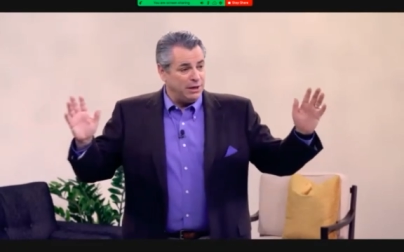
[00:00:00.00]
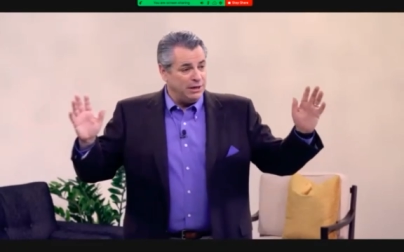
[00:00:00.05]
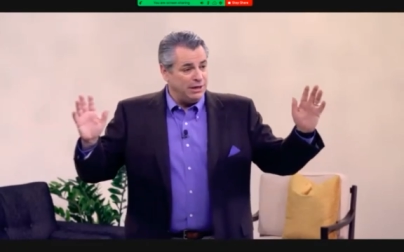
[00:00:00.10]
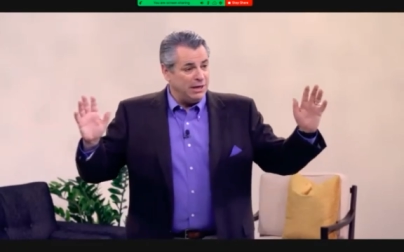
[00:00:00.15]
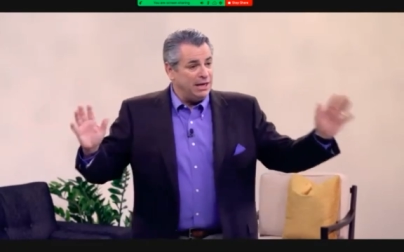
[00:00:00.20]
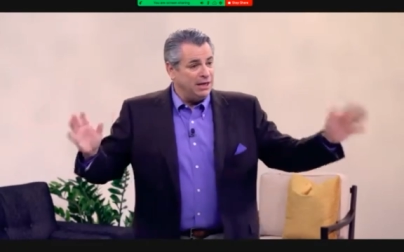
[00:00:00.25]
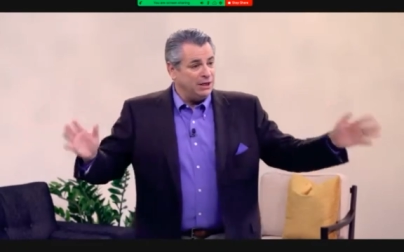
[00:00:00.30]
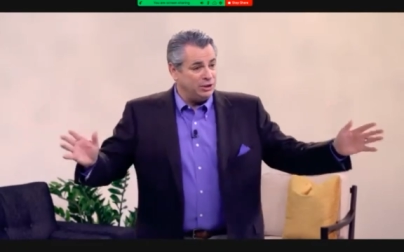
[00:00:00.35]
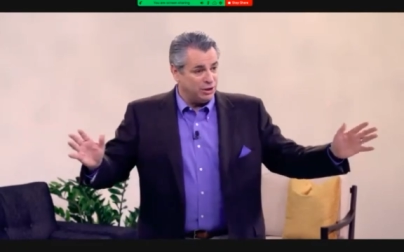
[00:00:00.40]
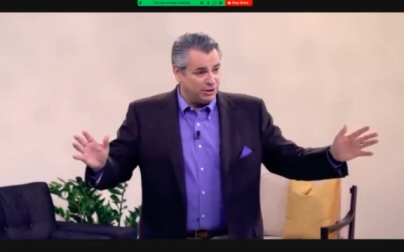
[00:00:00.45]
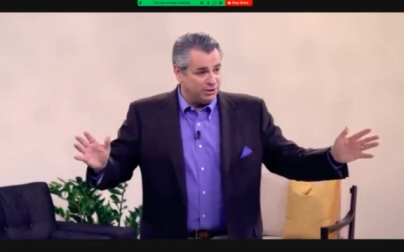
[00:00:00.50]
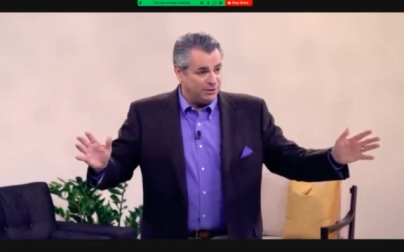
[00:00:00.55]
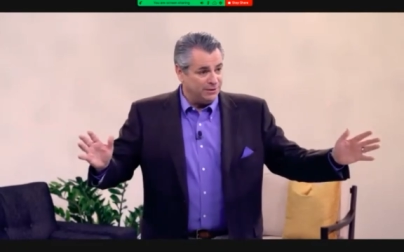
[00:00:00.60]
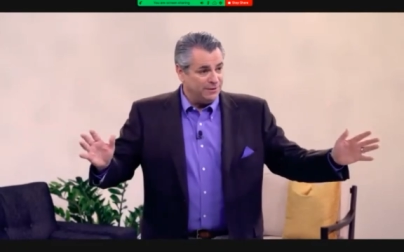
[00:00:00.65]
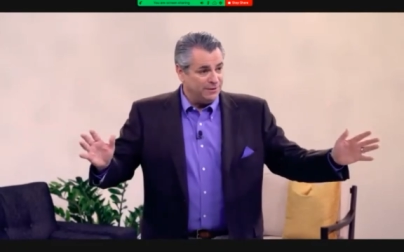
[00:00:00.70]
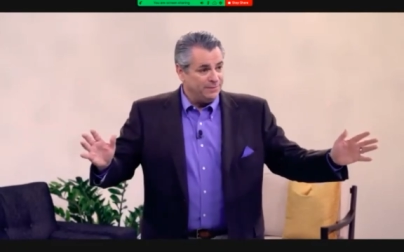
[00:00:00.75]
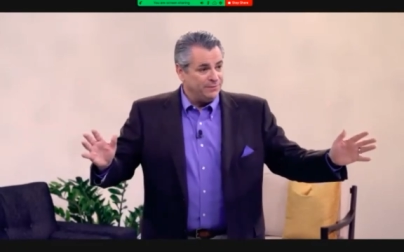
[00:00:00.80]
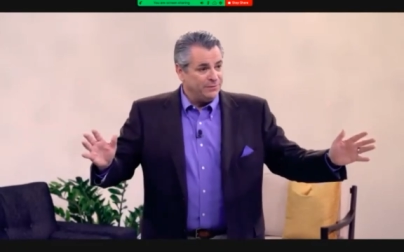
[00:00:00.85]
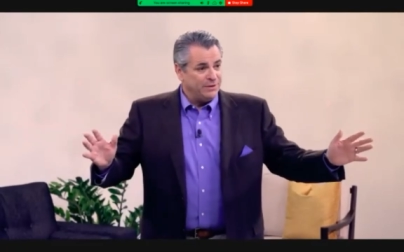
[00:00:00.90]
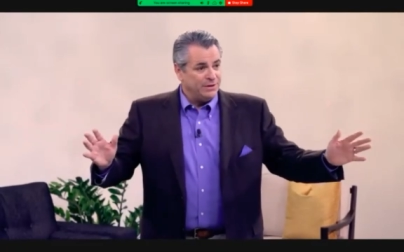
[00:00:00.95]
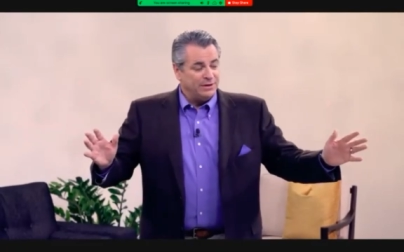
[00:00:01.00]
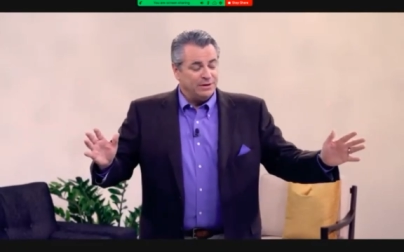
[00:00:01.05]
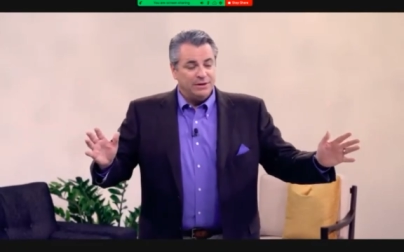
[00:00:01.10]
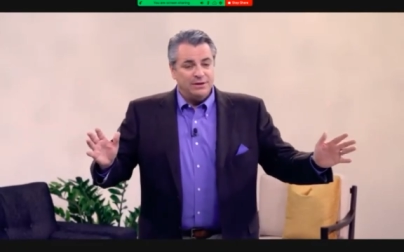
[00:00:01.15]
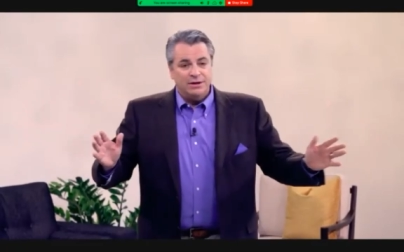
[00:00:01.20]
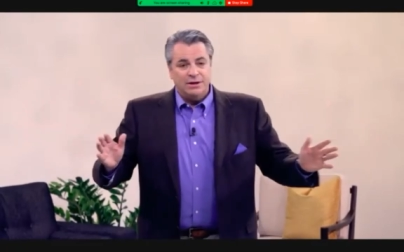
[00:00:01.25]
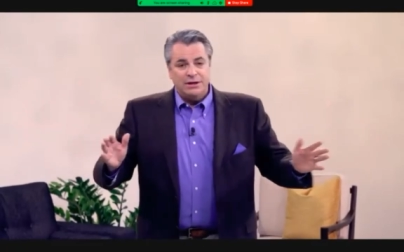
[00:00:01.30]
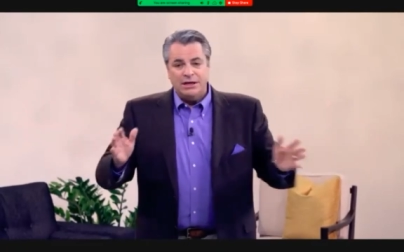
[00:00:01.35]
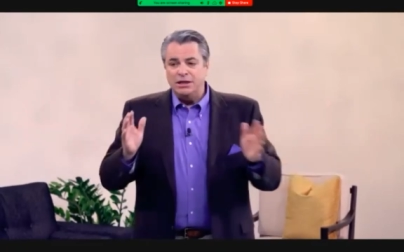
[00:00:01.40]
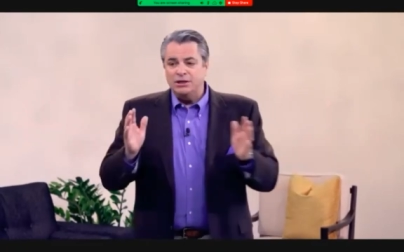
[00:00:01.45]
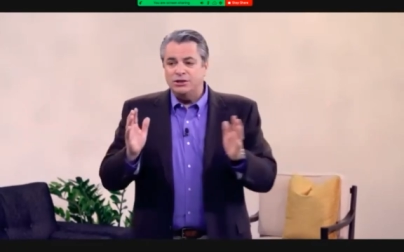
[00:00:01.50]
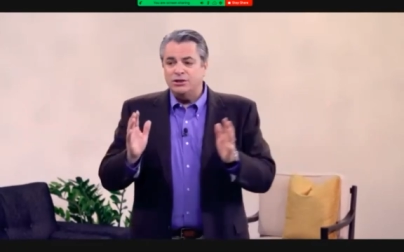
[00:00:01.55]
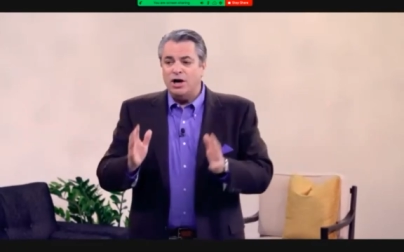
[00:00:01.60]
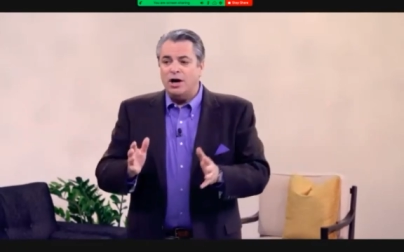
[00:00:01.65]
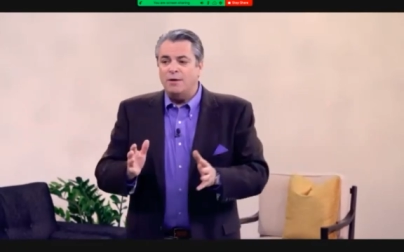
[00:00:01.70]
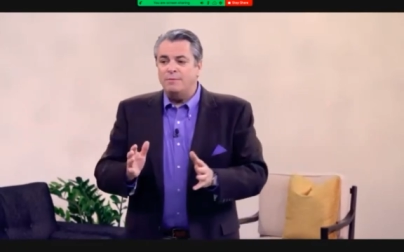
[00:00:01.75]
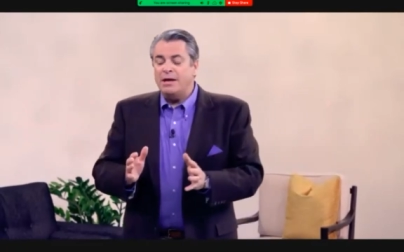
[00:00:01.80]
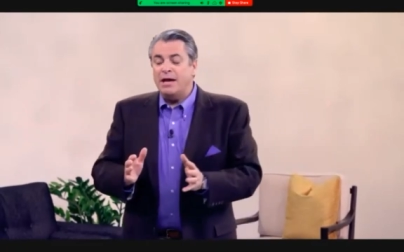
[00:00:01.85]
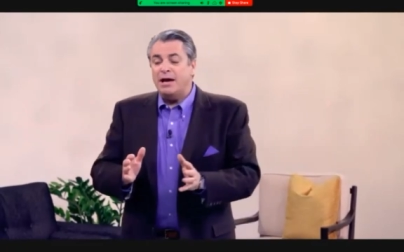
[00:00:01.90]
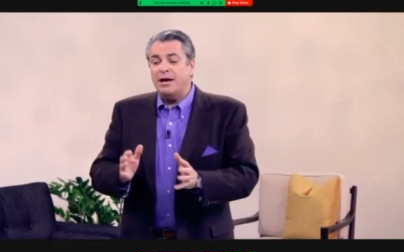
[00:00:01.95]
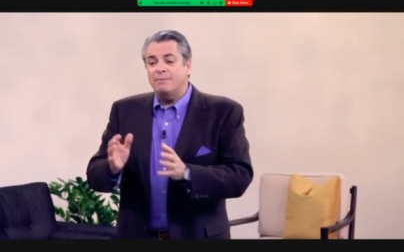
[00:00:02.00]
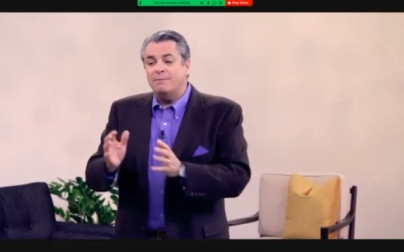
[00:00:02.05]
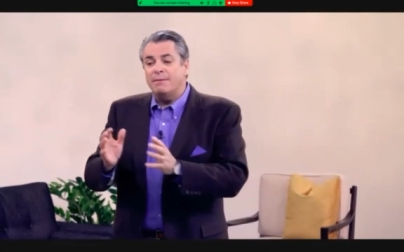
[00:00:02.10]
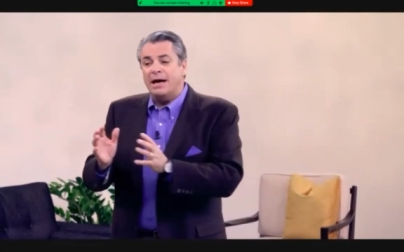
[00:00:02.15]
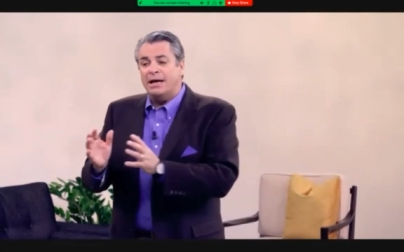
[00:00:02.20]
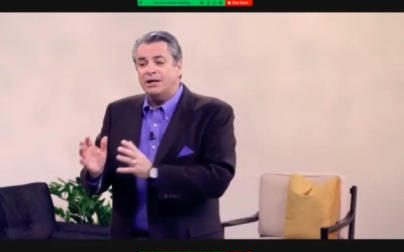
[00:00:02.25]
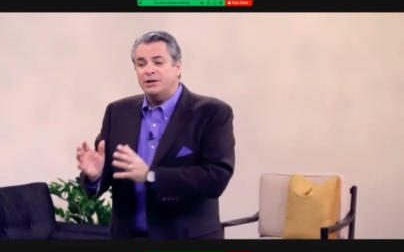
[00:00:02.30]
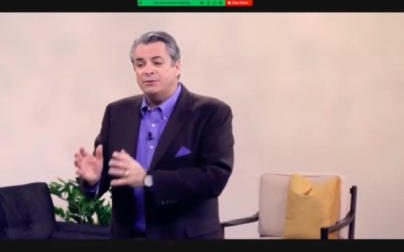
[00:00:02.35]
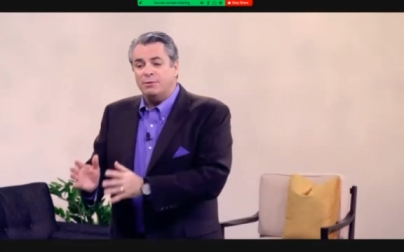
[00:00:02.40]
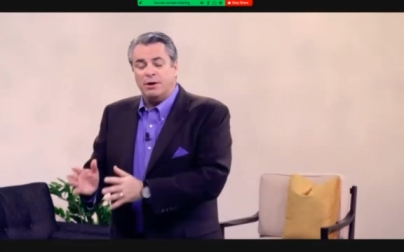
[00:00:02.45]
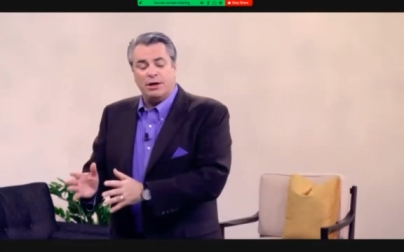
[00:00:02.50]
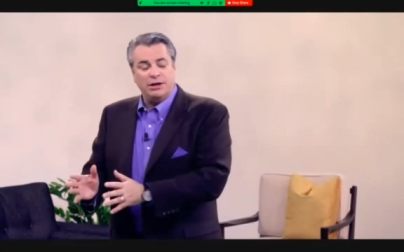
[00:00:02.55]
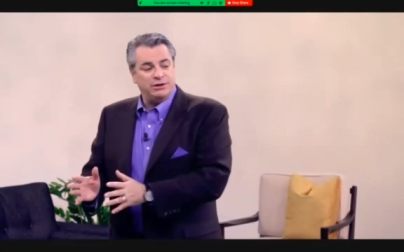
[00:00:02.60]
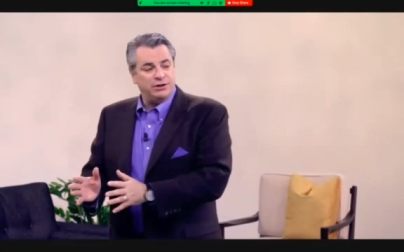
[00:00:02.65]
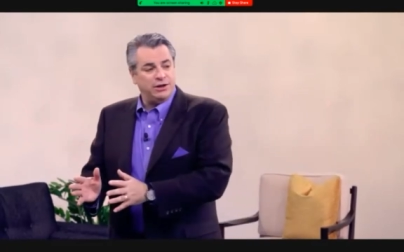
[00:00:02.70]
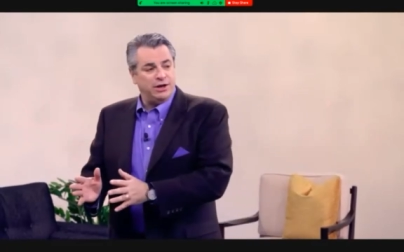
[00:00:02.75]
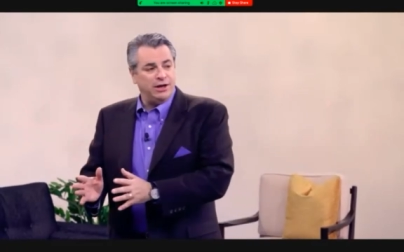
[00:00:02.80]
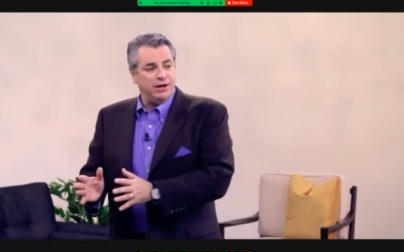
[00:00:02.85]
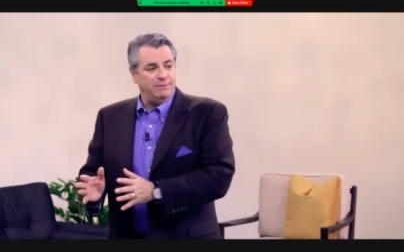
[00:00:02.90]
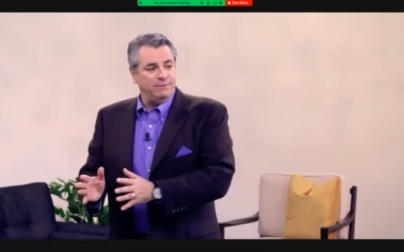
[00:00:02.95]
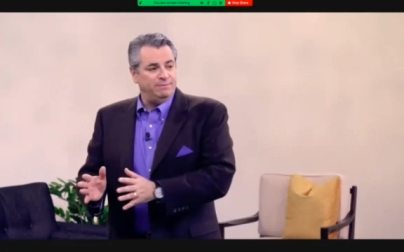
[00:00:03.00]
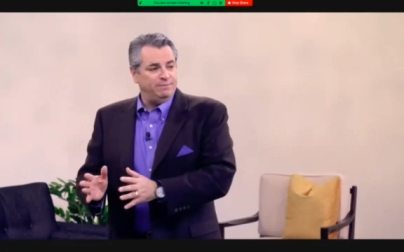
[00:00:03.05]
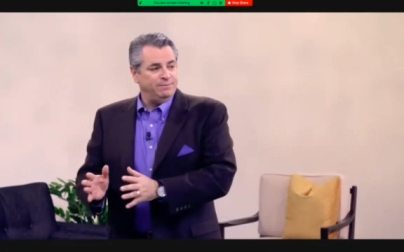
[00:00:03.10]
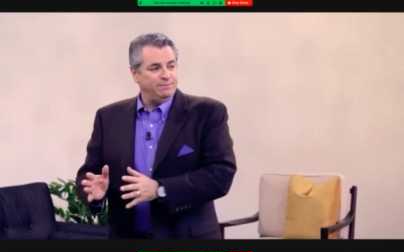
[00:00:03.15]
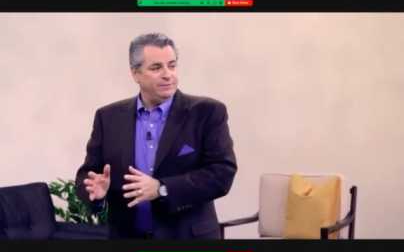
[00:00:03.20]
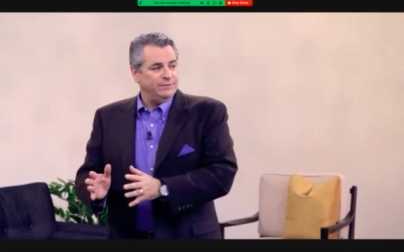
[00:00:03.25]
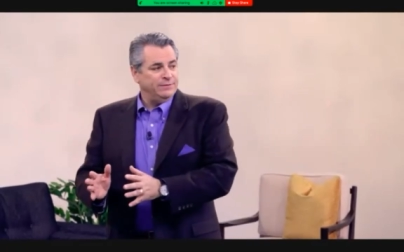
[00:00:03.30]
by nature. He taught me how to manage my time.